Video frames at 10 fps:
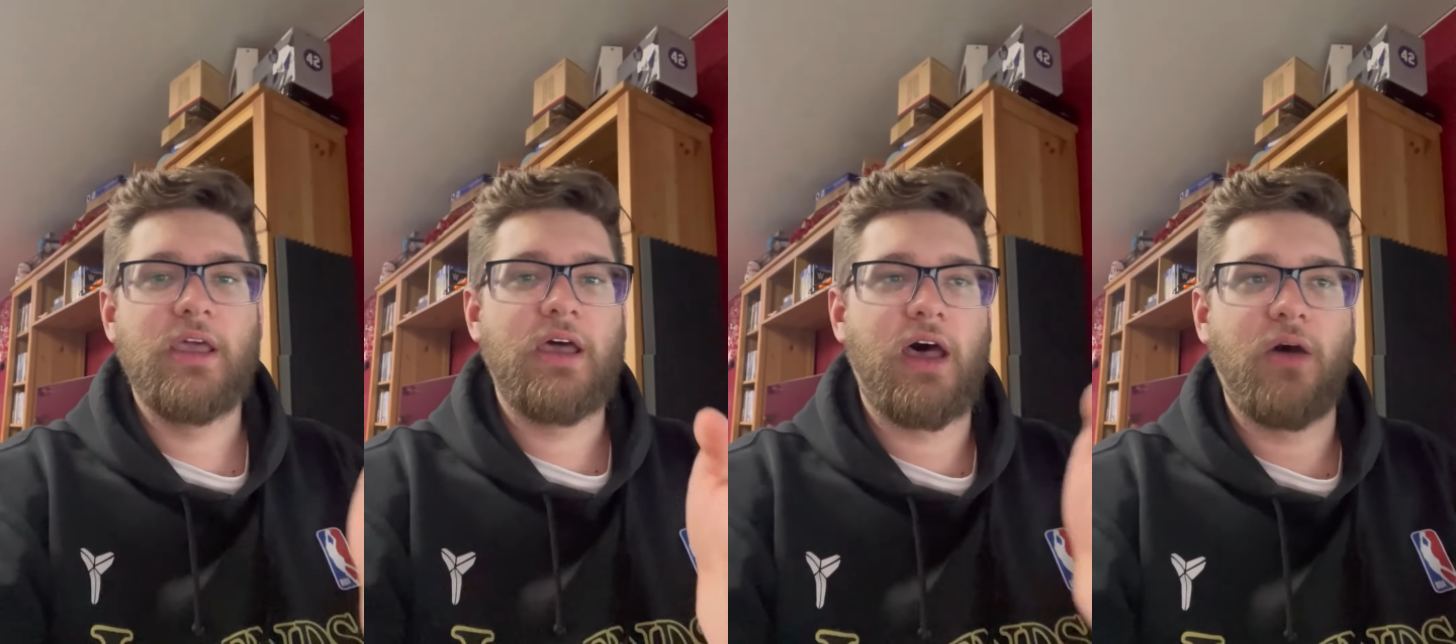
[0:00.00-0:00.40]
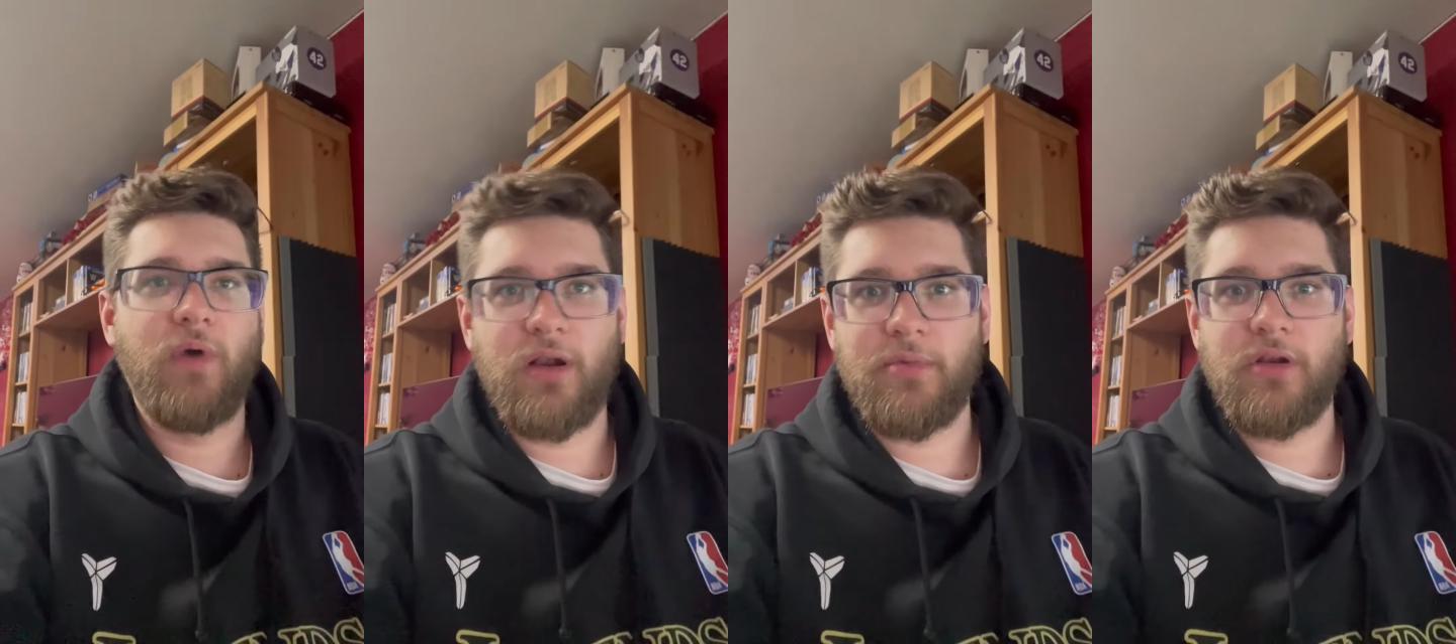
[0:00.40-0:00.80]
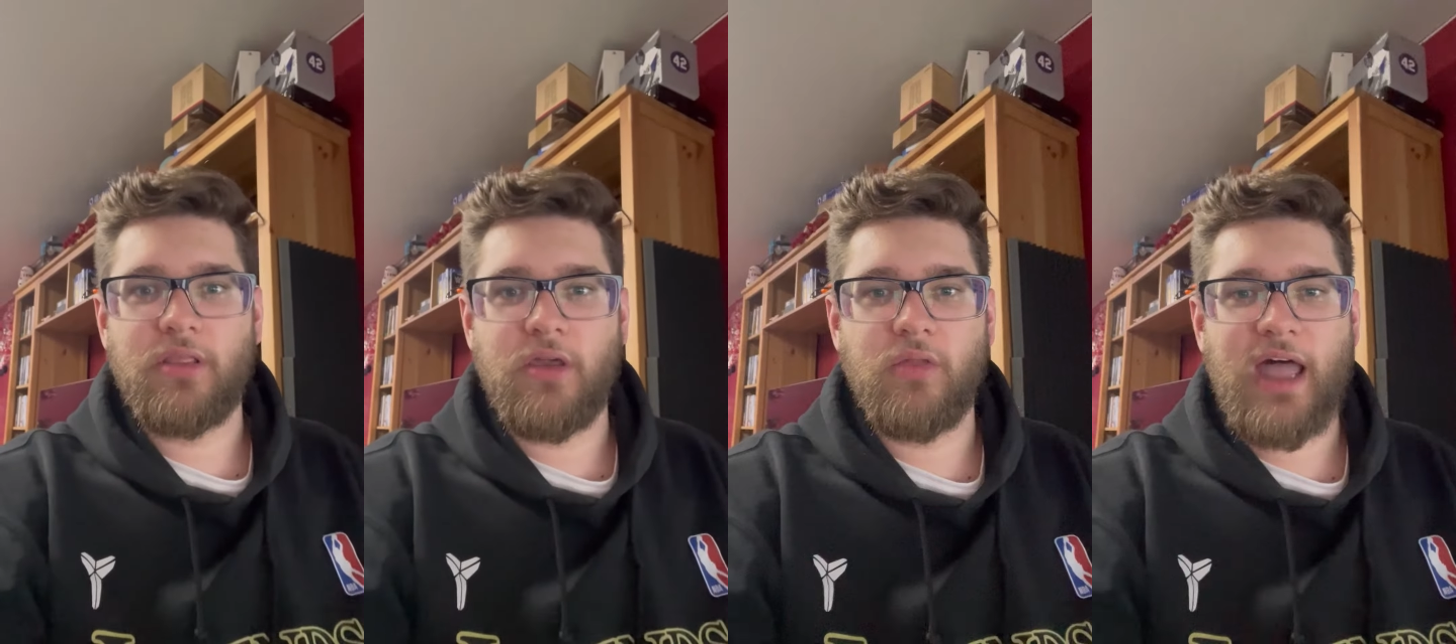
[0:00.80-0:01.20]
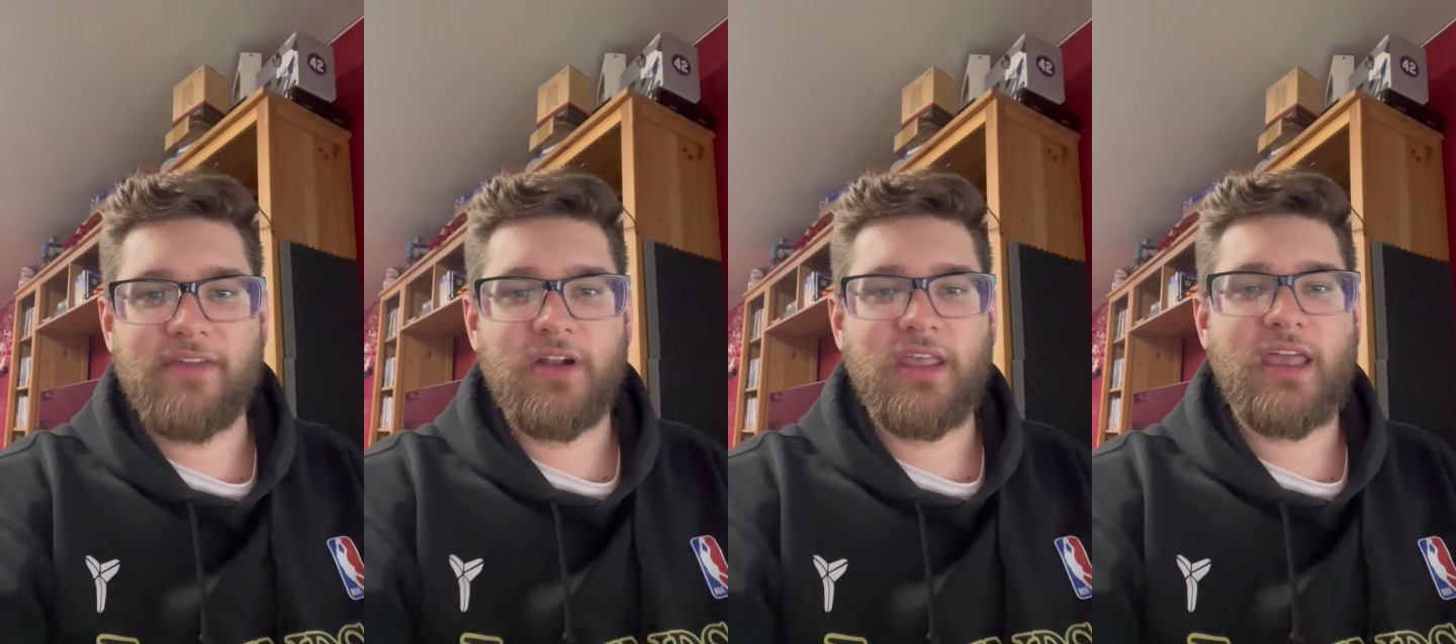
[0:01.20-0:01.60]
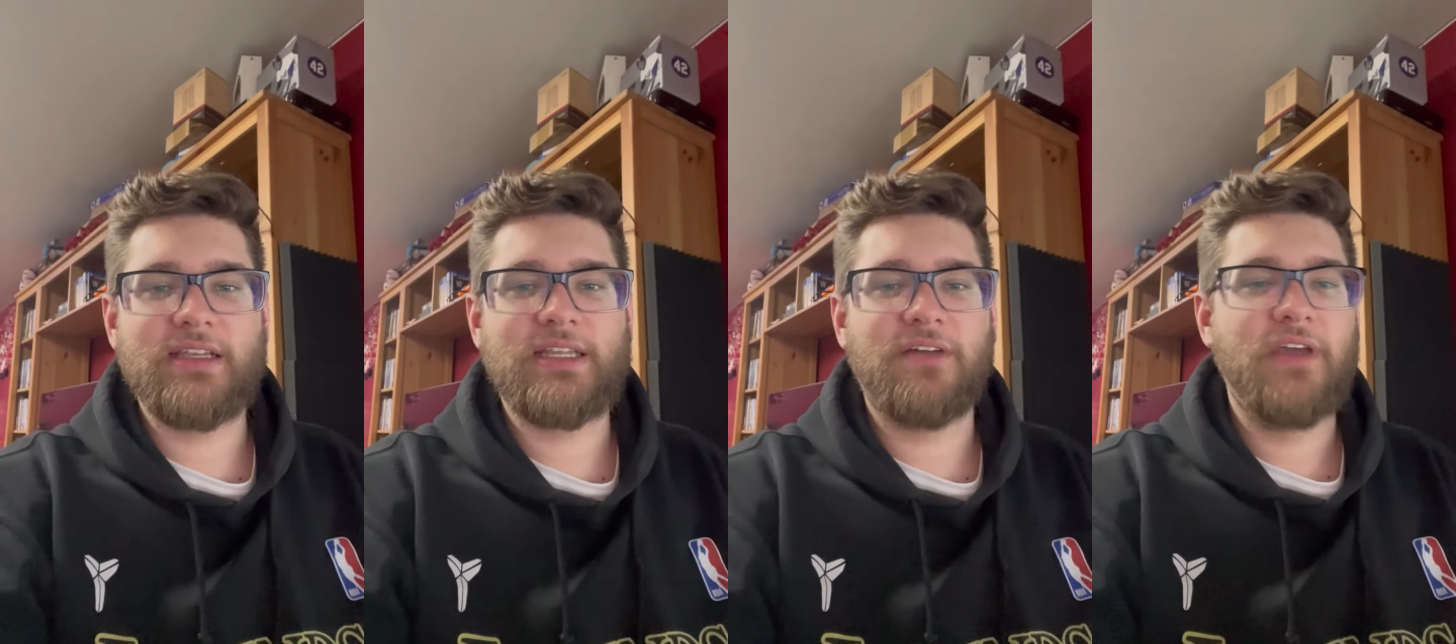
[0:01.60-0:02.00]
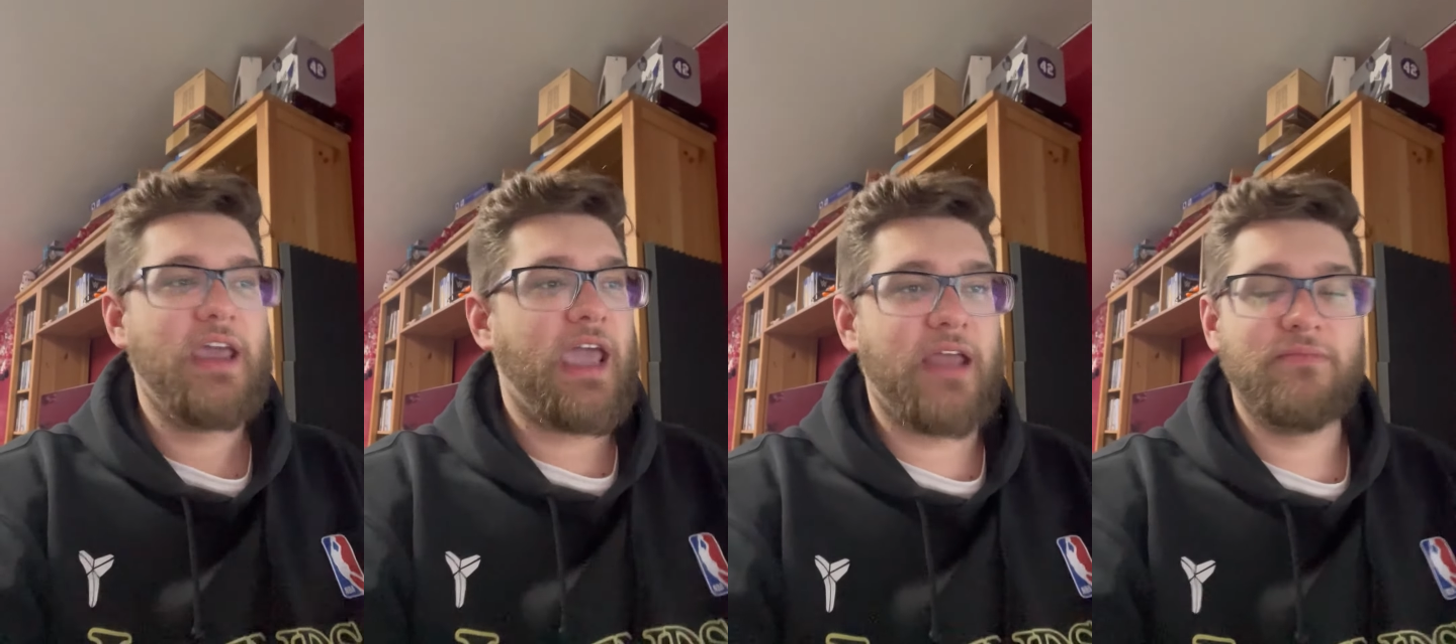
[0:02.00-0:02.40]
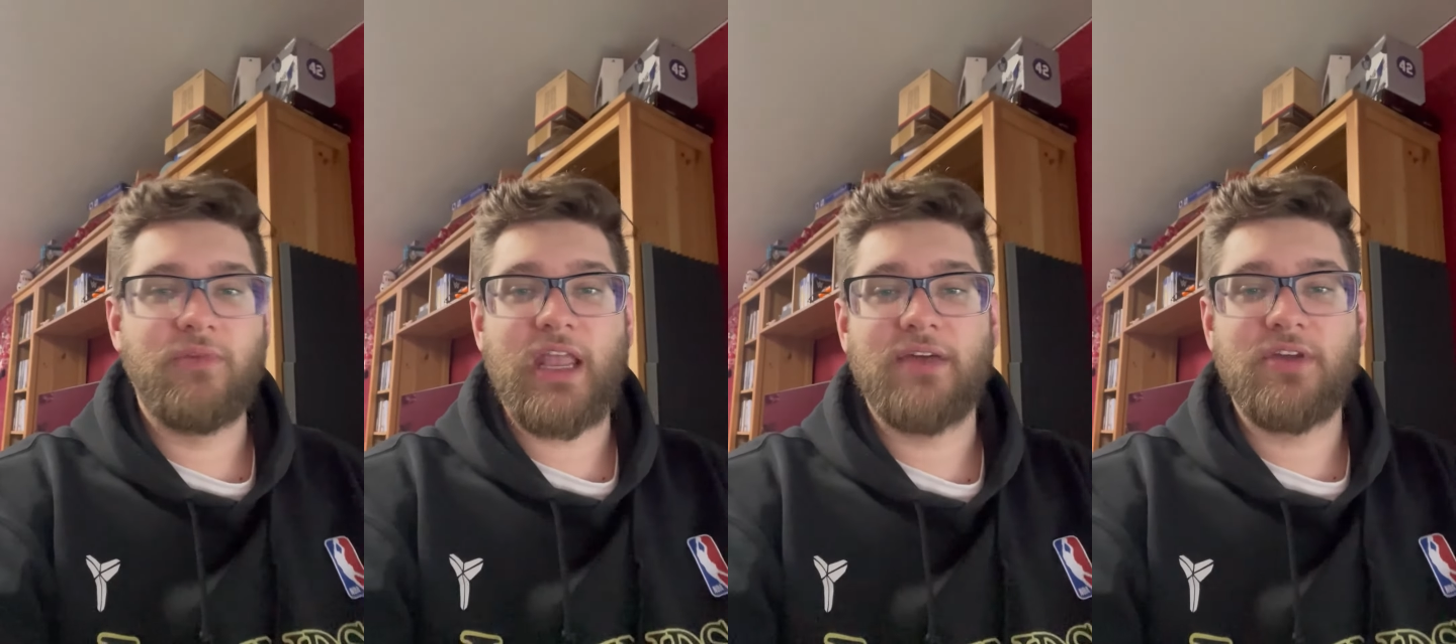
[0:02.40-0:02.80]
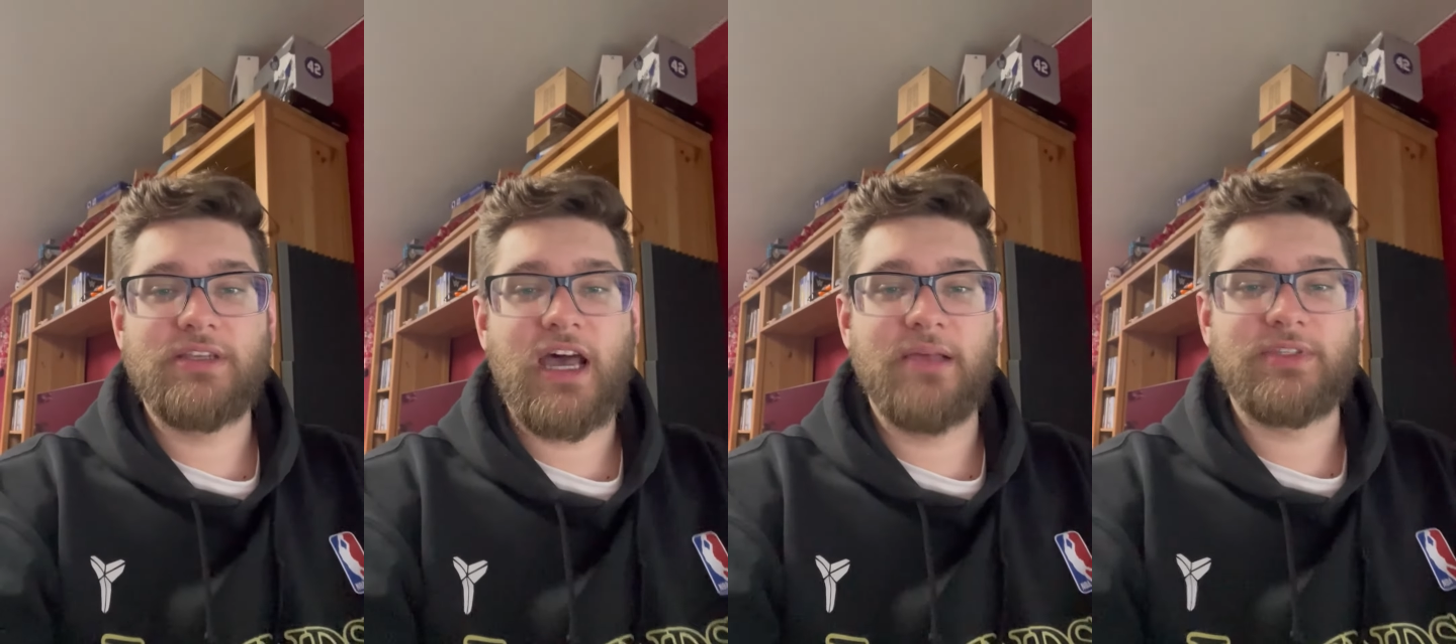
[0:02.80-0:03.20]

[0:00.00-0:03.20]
when I'm going to go live and all that kind of stuff, and we can have a good time.